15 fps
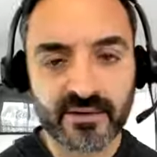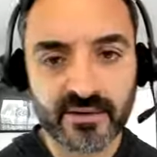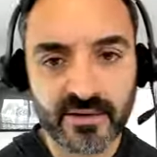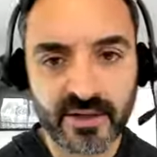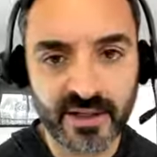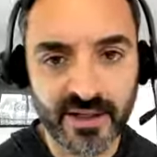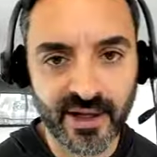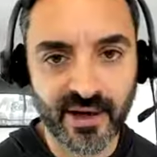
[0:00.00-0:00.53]

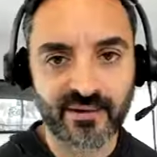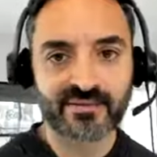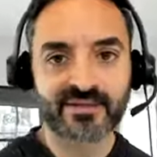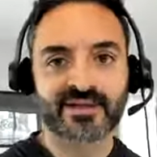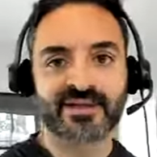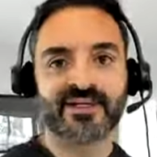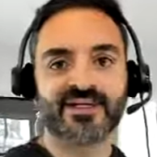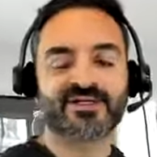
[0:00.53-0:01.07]
You know.
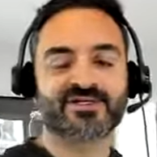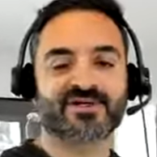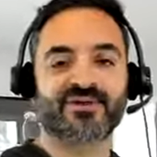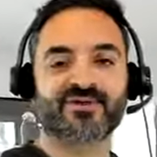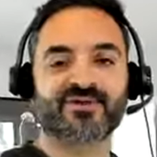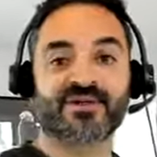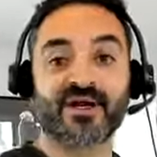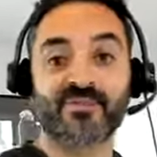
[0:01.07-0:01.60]
So
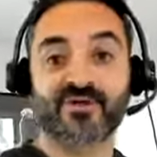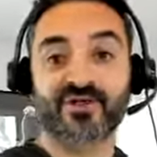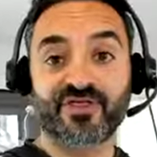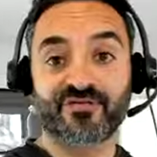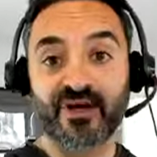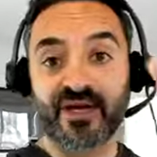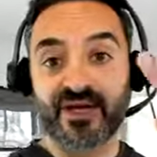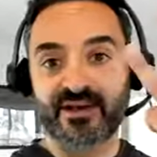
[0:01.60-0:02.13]
number
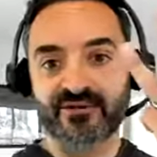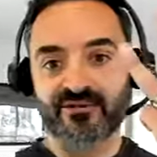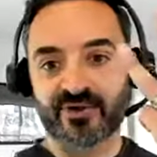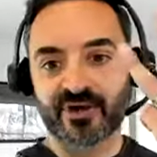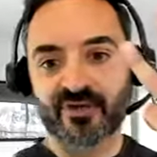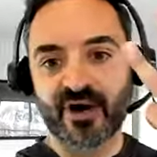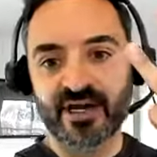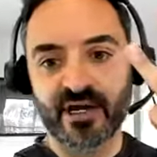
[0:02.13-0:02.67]
three,
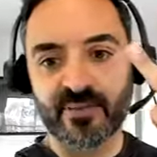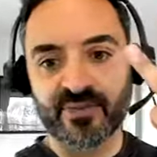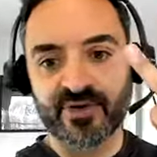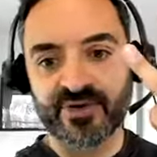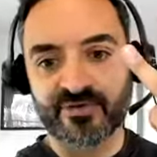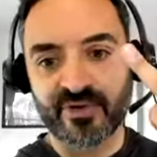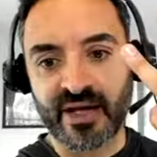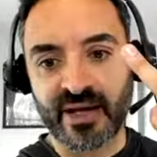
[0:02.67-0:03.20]
regret number
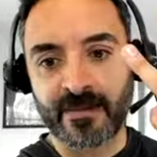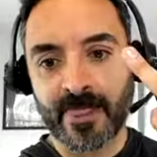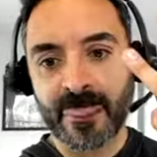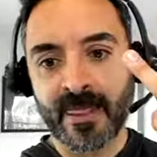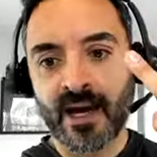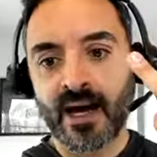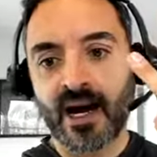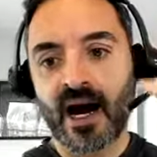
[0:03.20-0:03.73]
three.
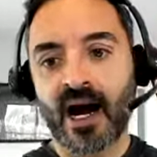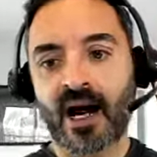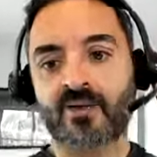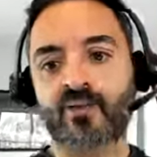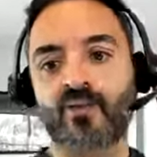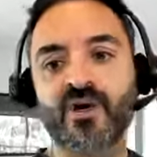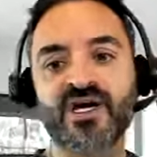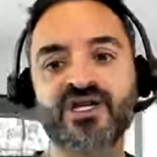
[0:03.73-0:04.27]
I
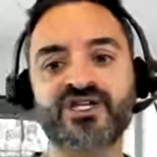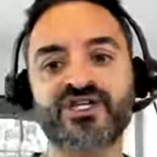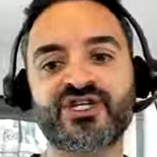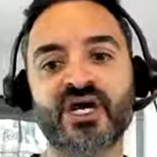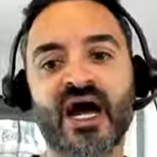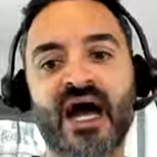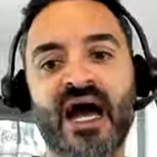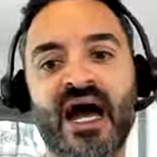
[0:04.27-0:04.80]
wish
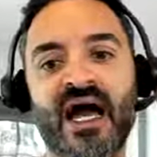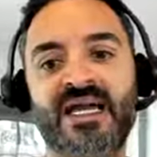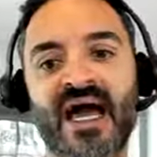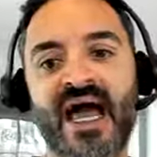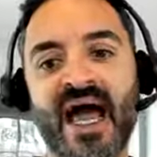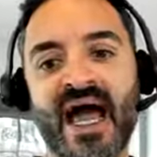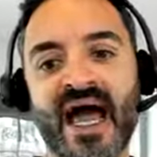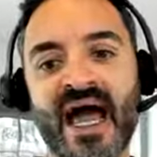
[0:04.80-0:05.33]
I'd
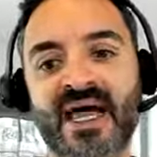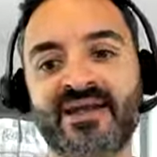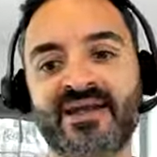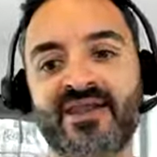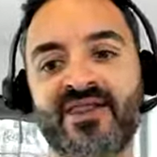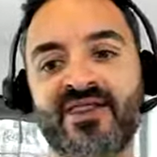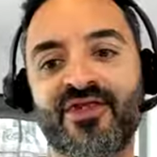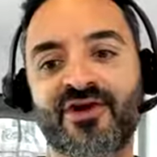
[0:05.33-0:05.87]
had
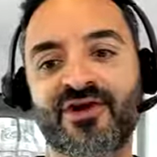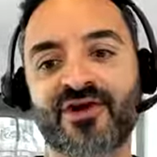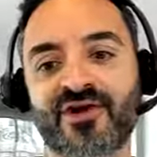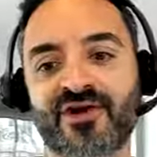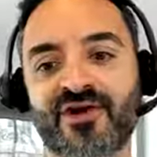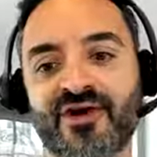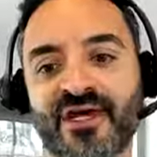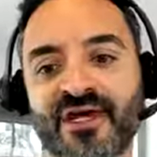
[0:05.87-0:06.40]
the
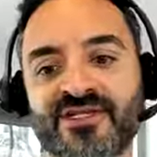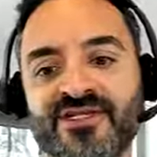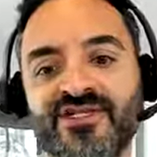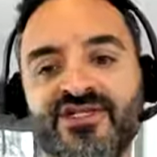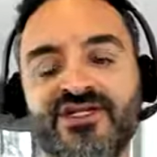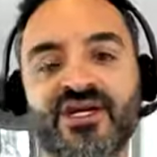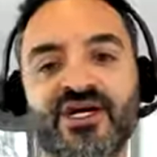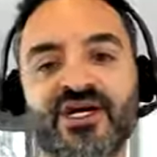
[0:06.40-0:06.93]

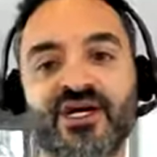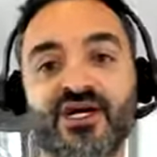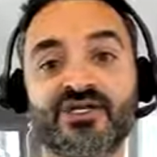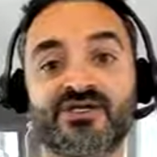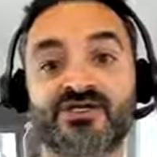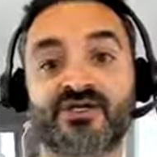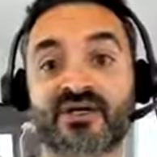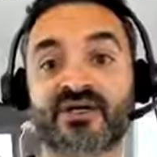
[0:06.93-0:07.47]
courage
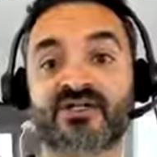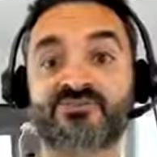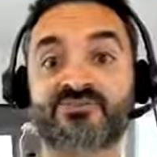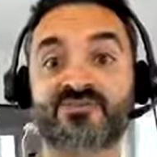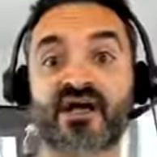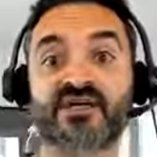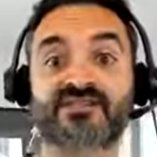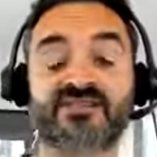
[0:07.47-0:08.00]
to
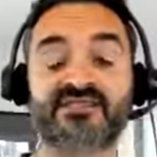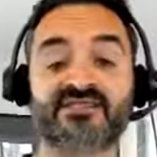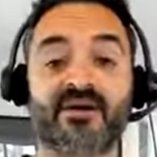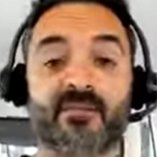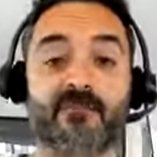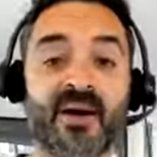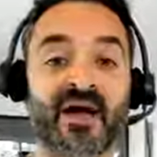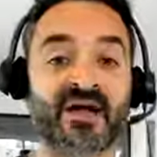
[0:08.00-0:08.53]
express
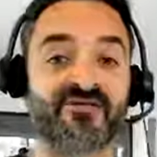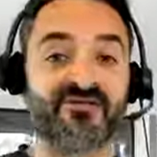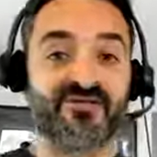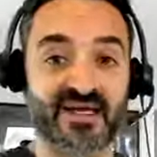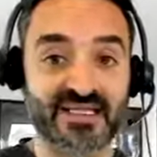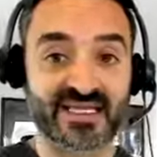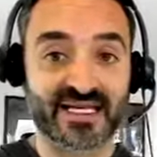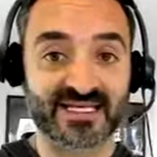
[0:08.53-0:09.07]
my
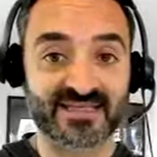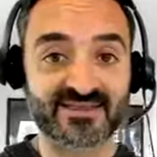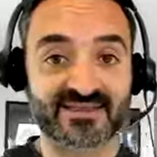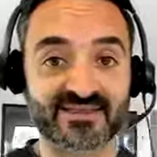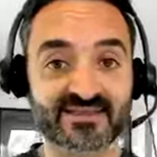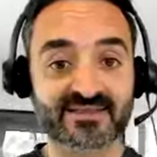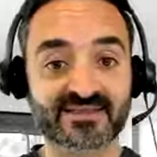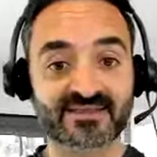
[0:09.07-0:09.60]

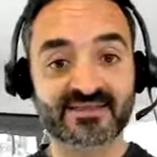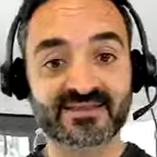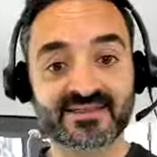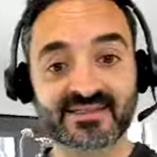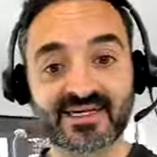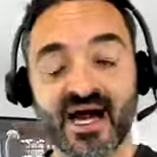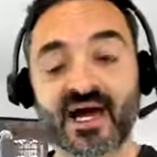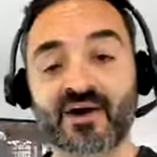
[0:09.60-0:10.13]
feelings.
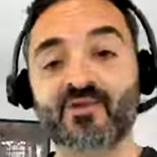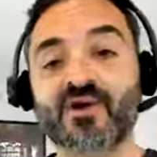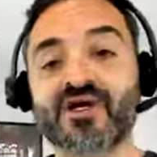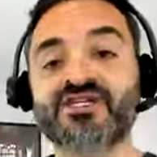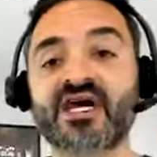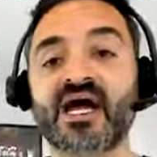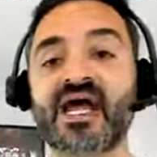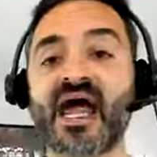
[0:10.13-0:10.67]
I
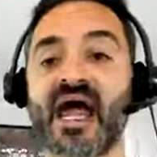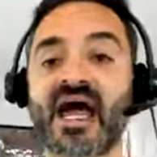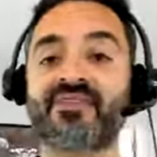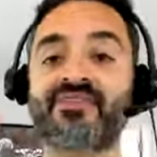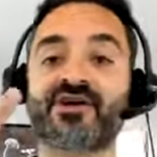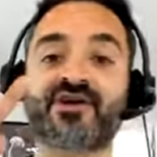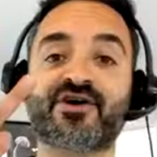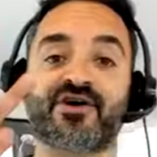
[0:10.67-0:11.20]
wish I had
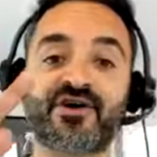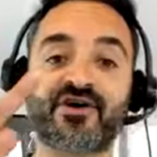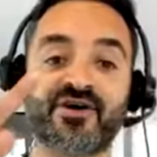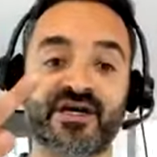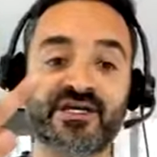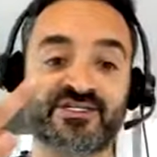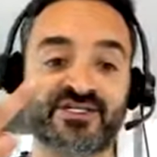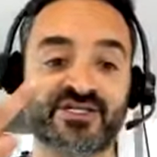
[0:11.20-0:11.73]
the
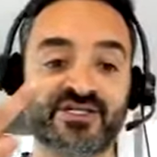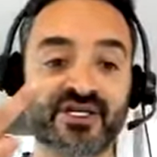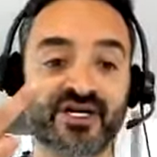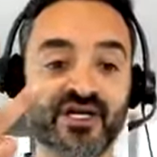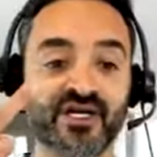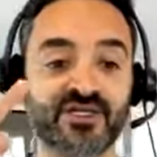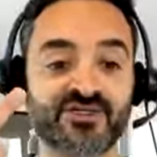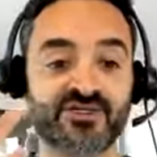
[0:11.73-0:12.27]
courage
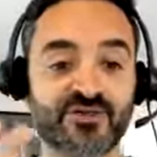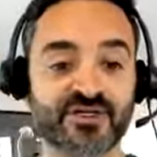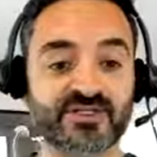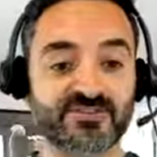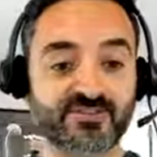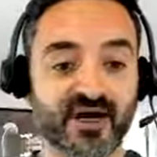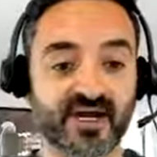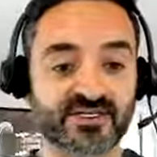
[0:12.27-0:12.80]
to
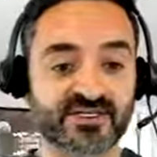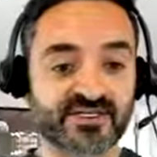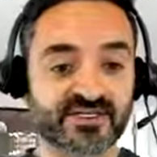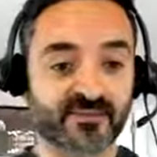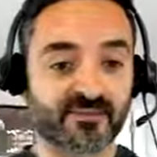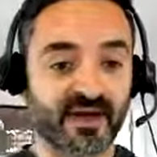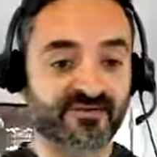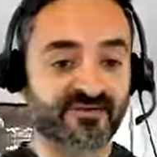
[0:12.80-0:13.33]
express
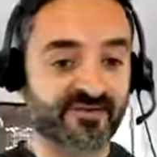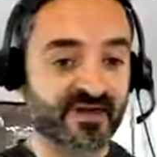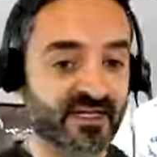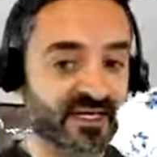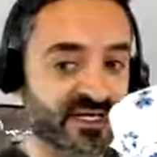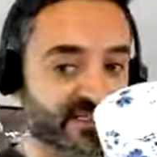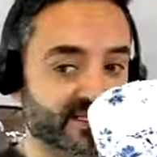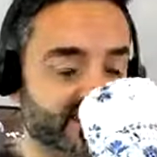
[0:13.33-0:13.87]
my
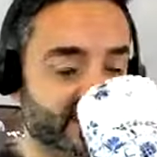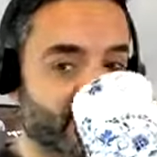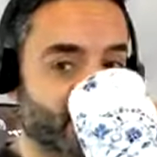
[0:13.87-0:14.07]
feelings.